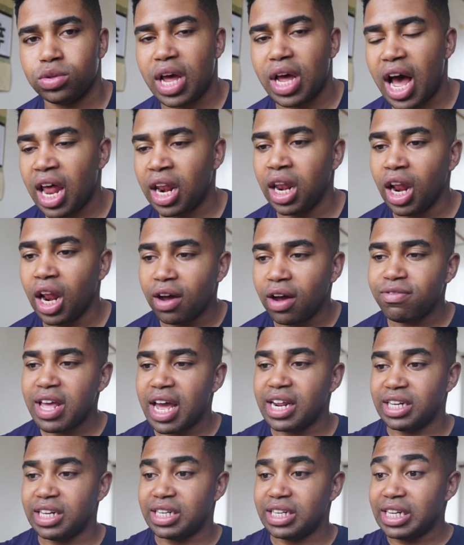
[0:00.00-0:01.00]
I love that
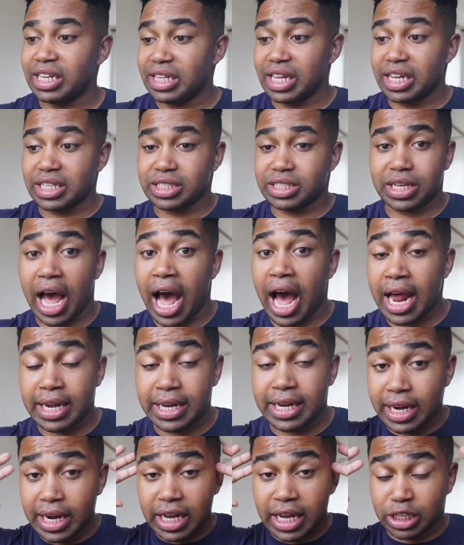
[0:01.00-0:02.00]
he did this. I
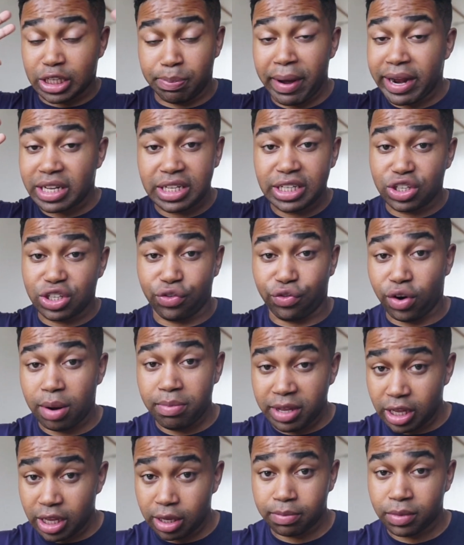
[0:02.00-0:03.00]
didn't expect this from
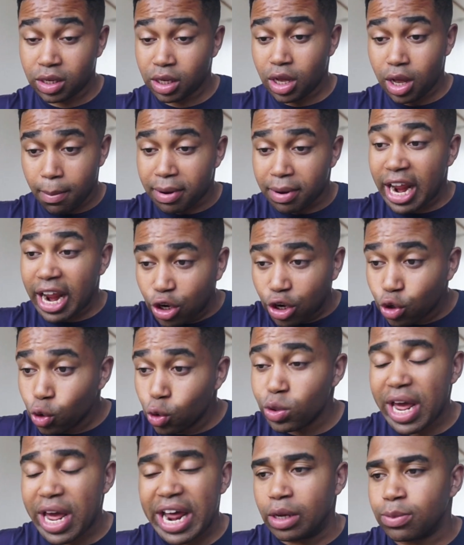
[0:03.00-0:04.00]
him, but I
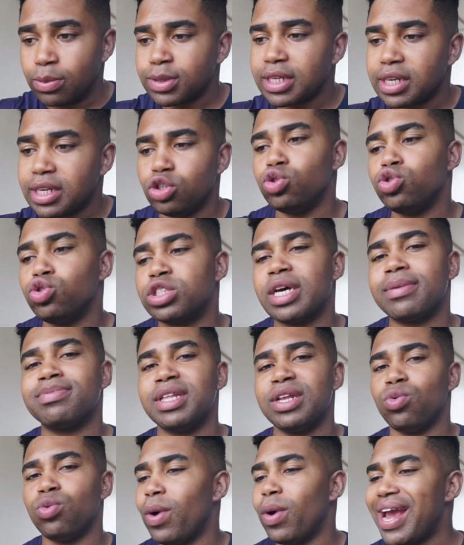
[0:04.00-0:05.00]
knew that he was going to do
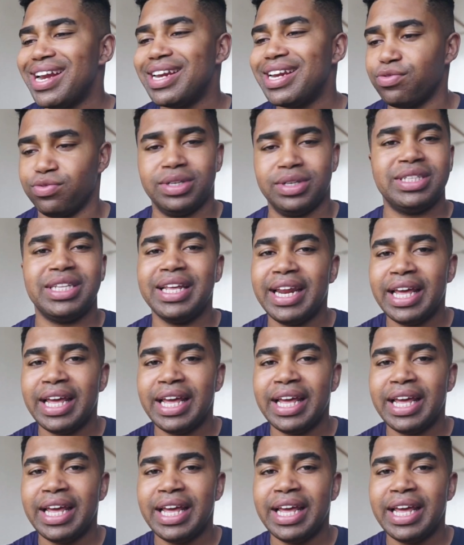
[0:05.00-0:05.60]
something way different than